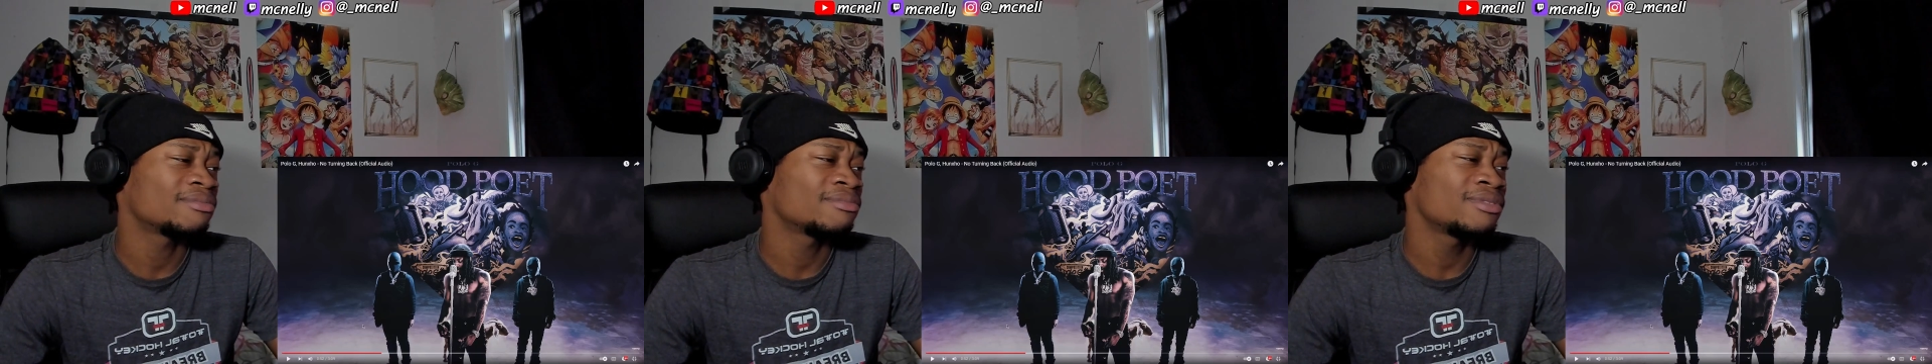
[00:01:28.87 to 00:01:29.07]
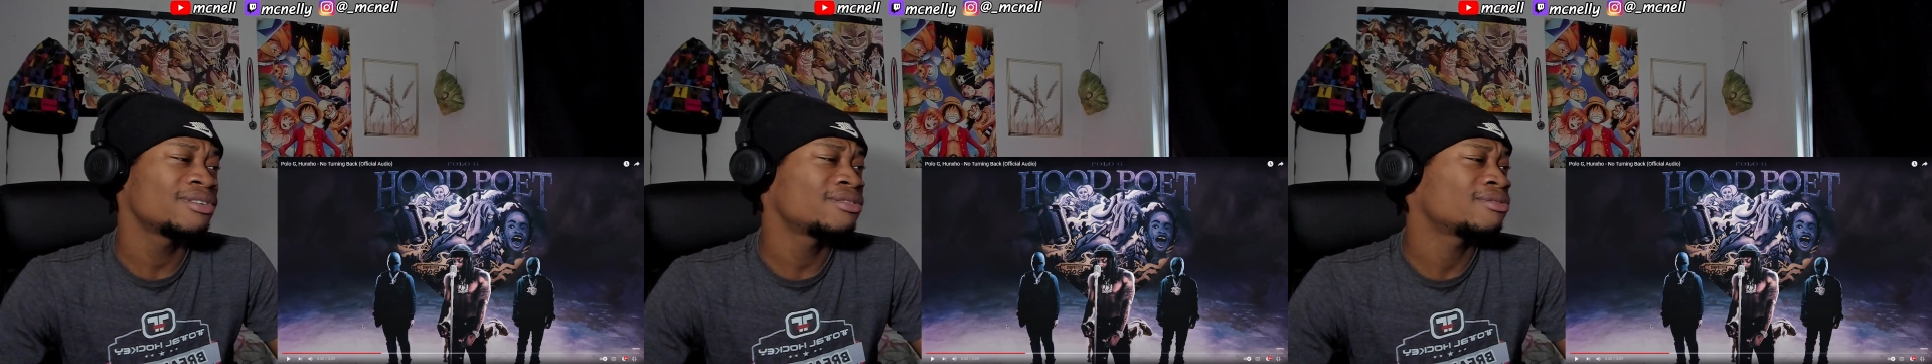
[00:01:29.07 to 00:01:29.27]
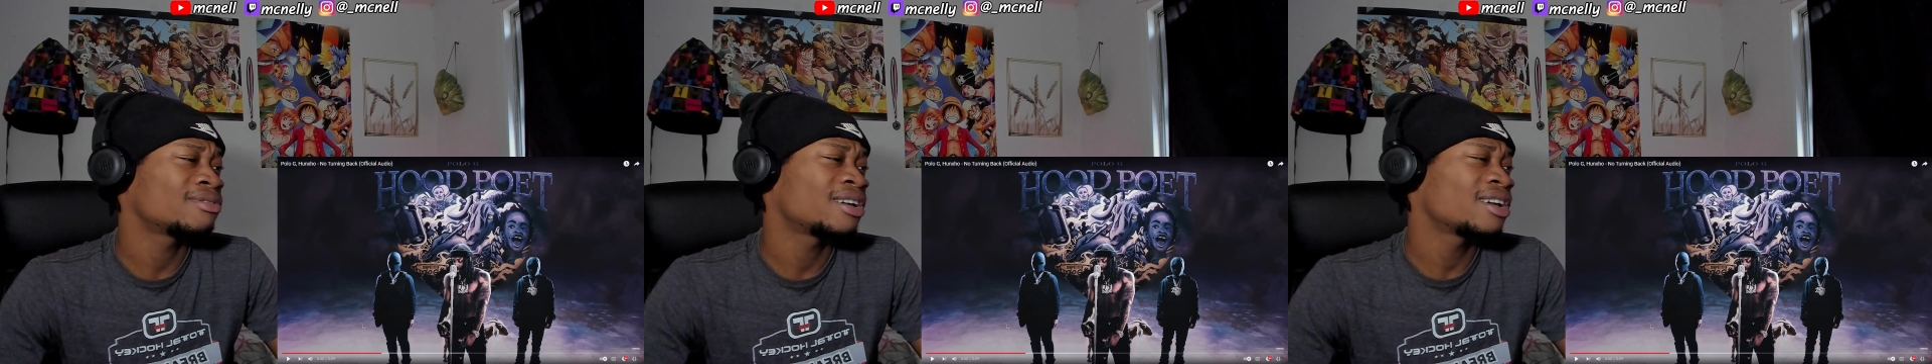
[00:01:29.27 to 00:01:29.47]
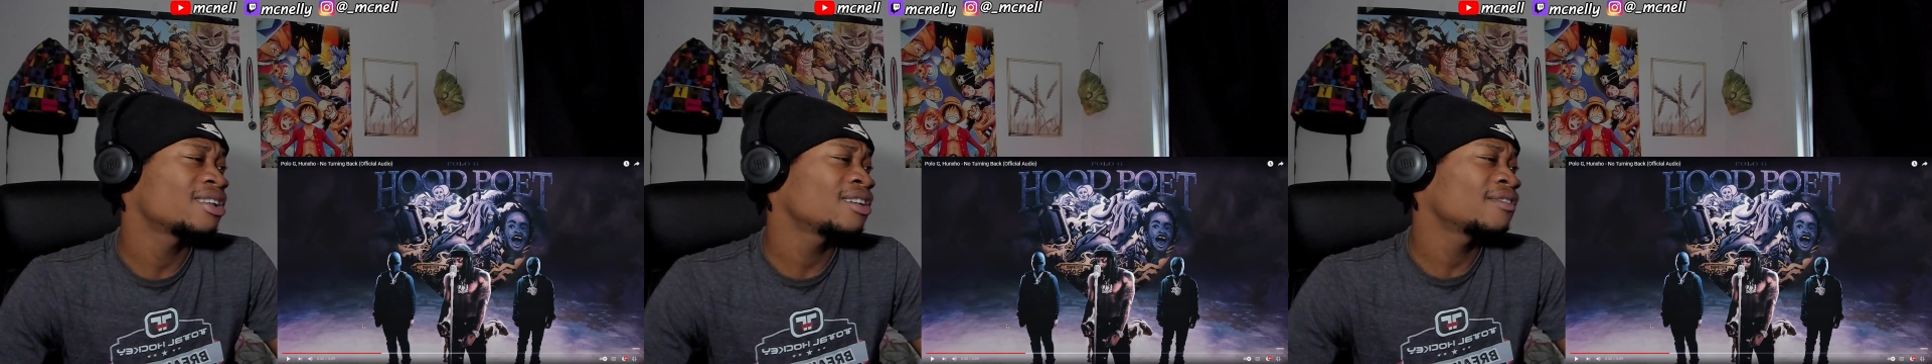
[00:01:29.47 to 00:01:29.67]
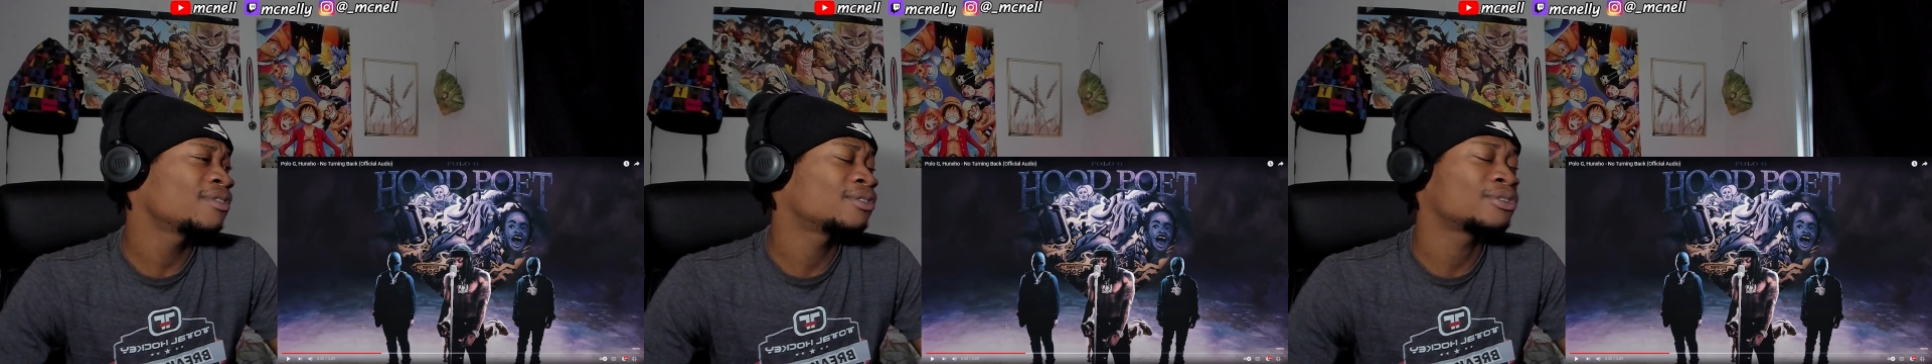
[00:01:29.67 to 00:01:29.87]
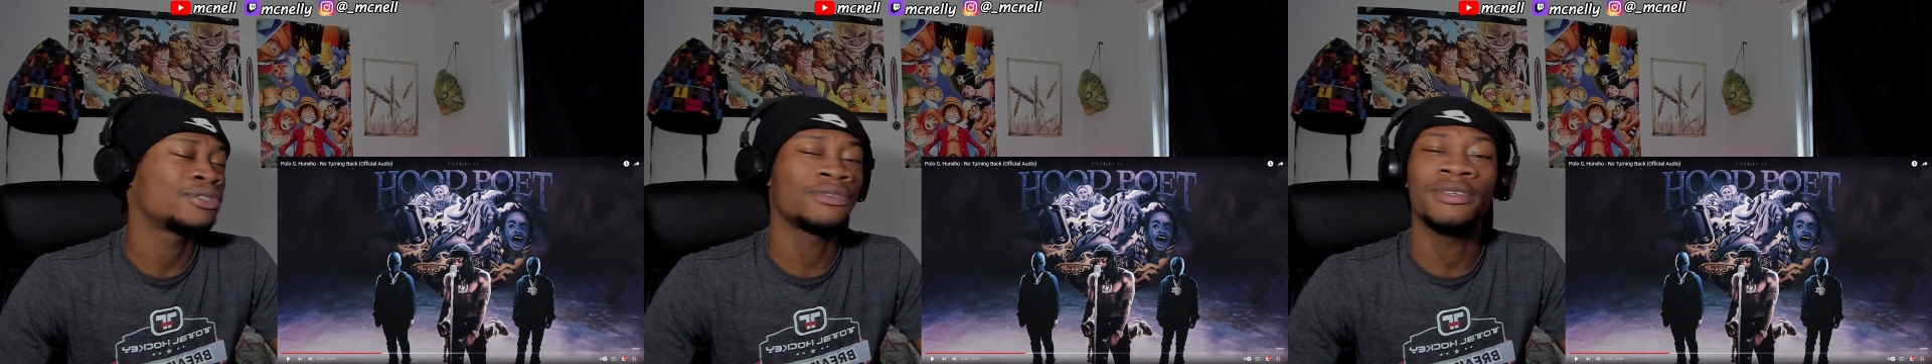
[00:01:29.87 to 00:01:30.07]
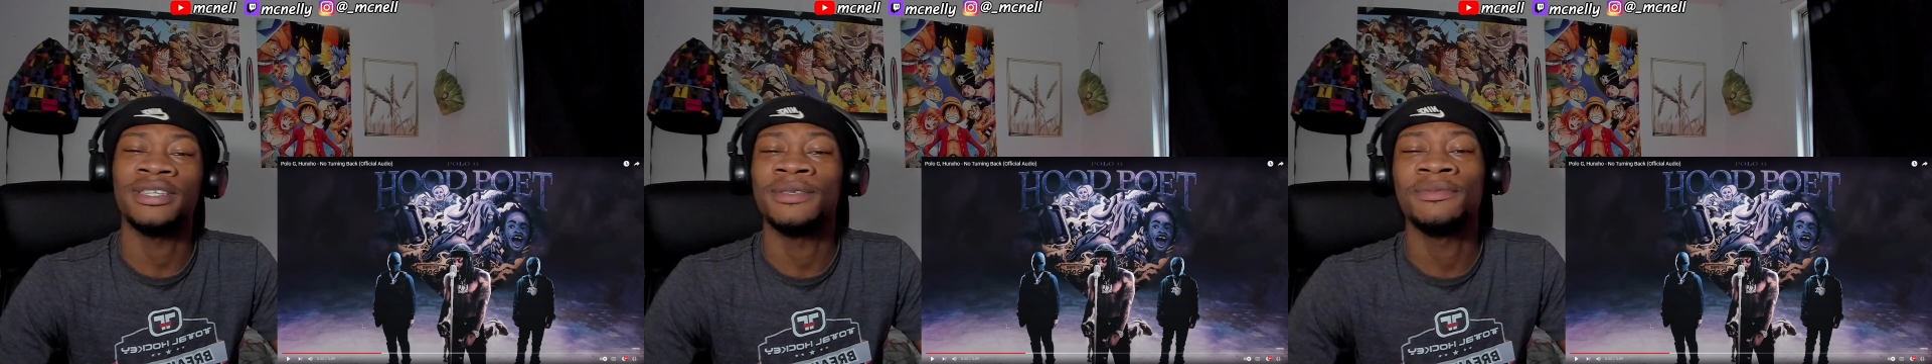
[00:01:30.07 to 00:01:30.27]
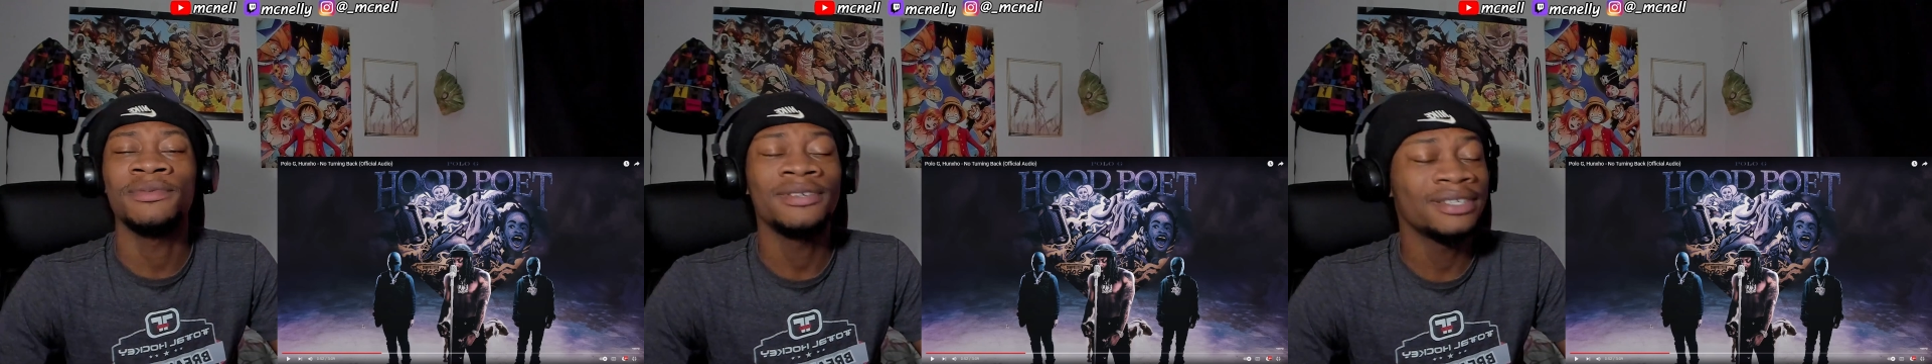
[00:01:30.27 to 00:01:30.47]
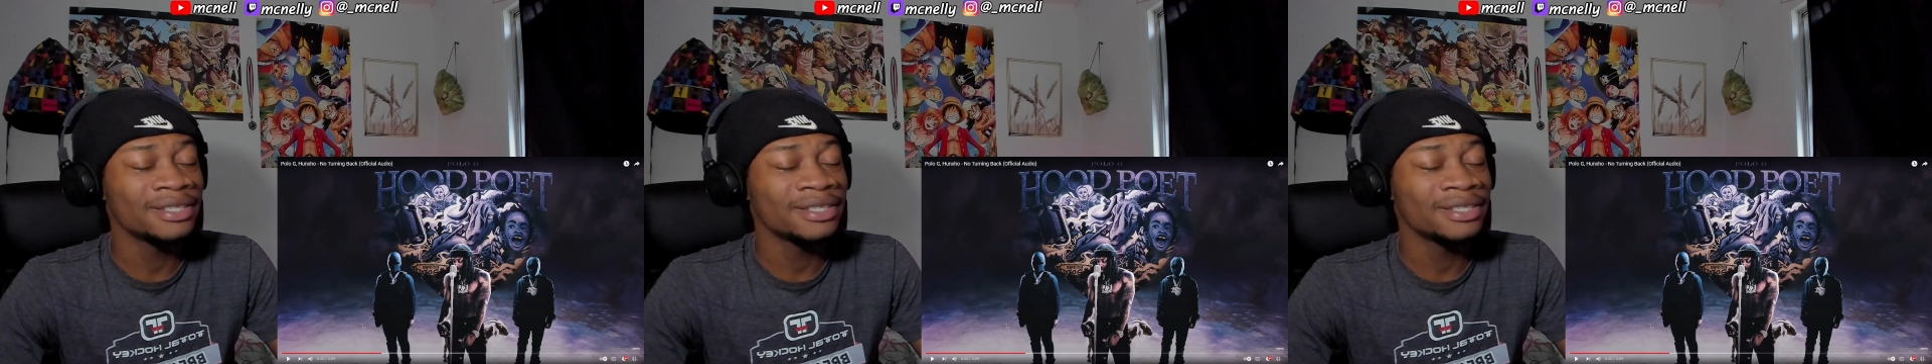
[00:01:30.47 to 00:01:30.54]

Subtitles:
bro, get off the streets, bro.